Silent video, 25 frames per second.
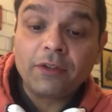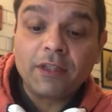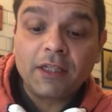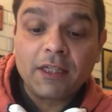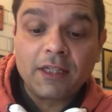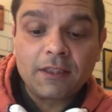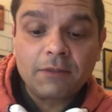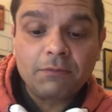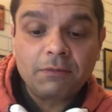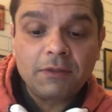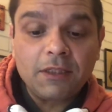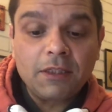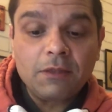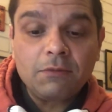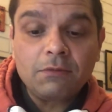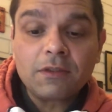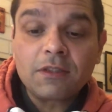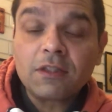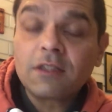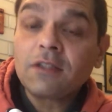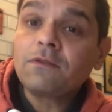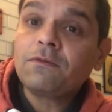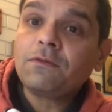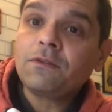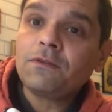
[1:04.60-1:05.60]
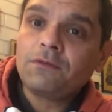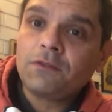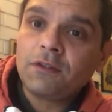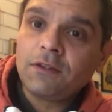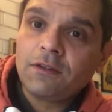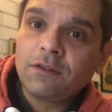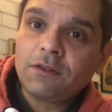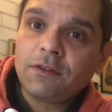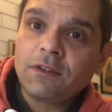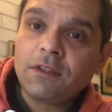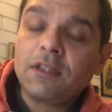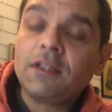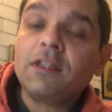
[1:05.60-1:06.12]
that, when he was just
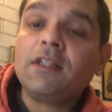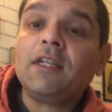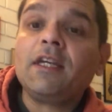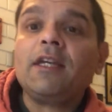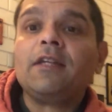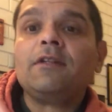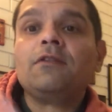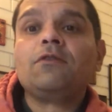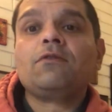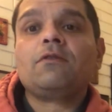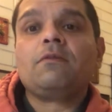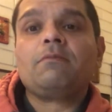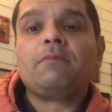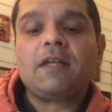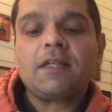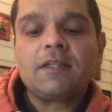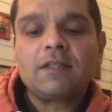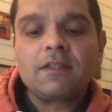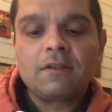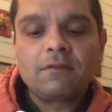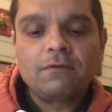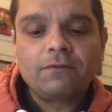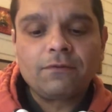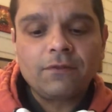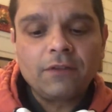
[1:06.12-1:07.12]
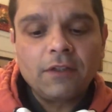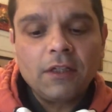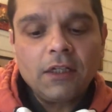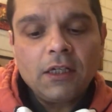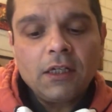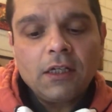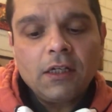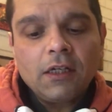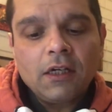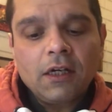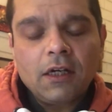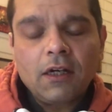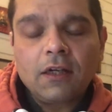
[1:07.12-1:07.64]
53, again to a massive
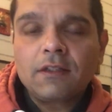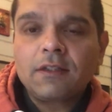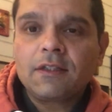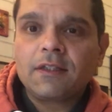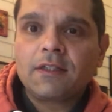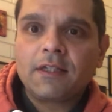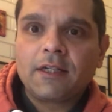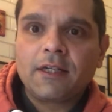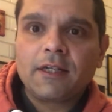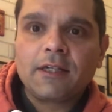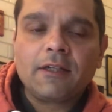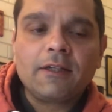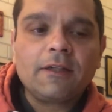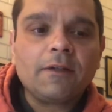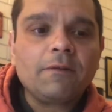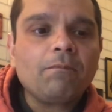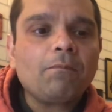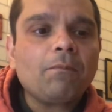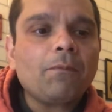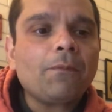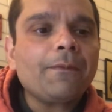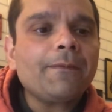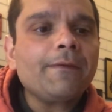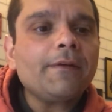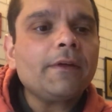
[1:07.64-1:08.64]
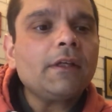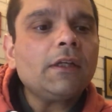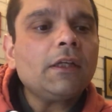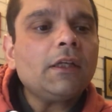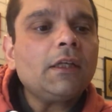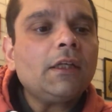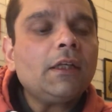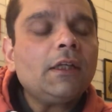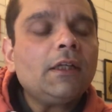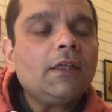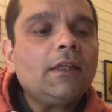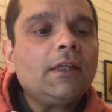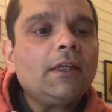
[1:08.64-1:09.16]
heart attack.
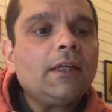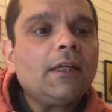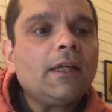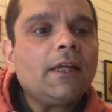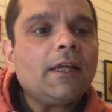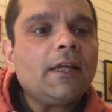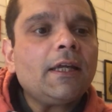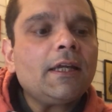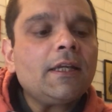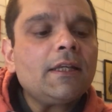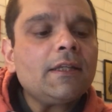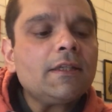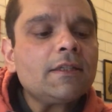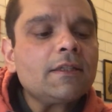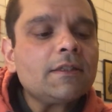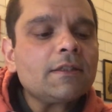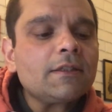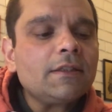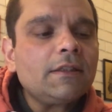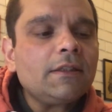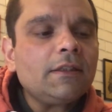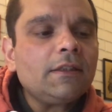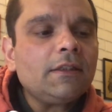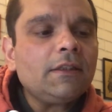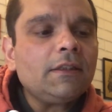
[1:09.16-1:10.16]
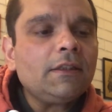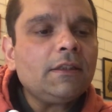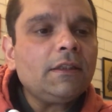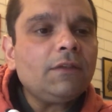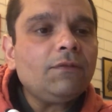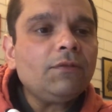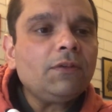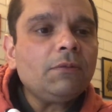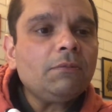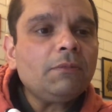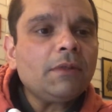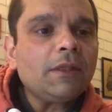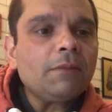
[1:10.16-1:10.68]
And
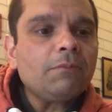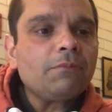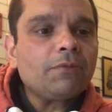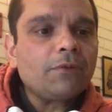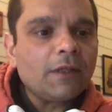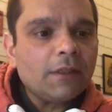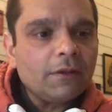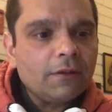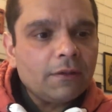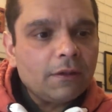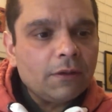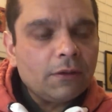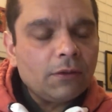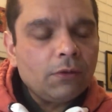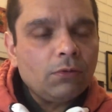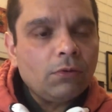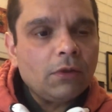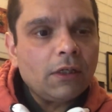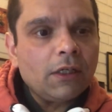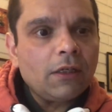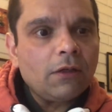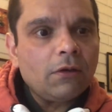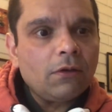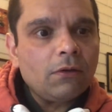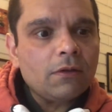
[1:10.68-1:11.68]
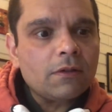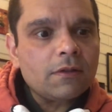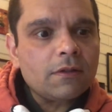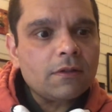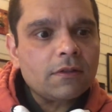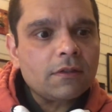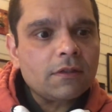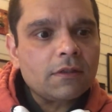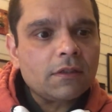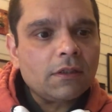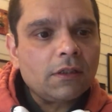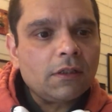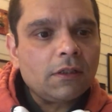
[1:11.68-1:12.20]
even my brother, who I
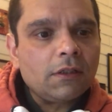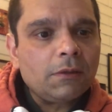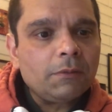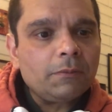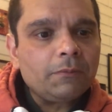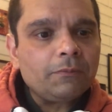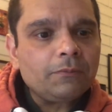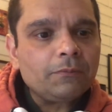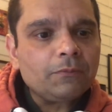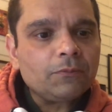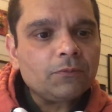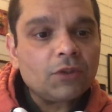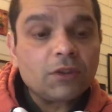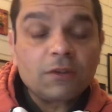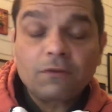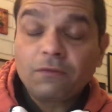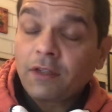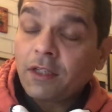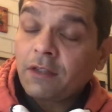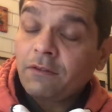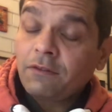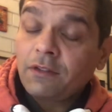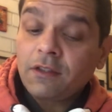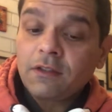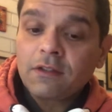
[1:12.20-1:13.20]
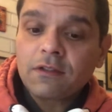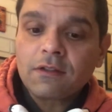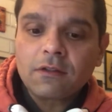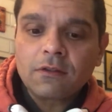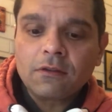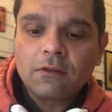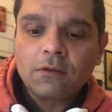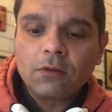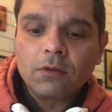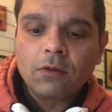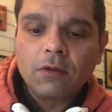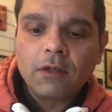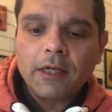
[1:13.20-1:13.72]
lost just 5 years
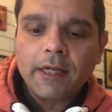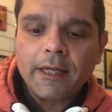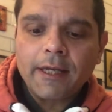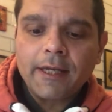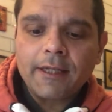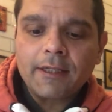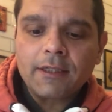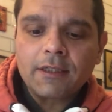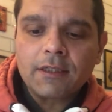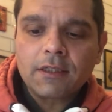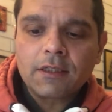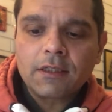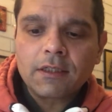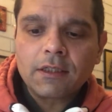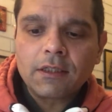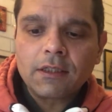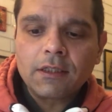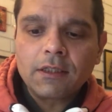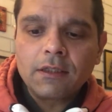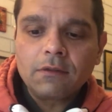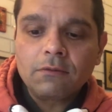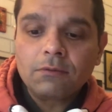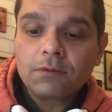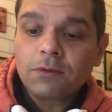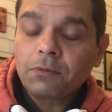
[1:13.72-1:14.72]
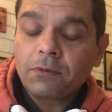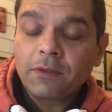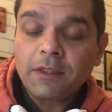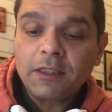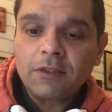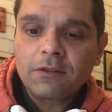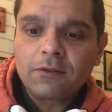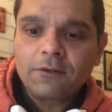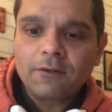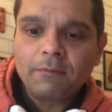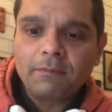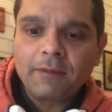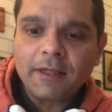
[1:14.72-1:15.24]
ago, and it was very
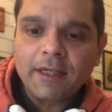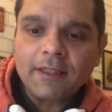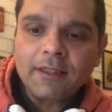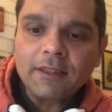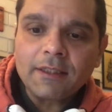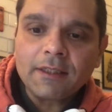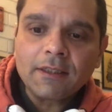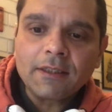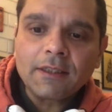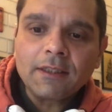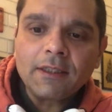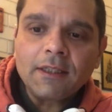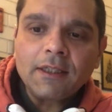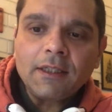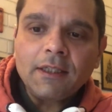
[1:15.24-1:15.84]
traumatic.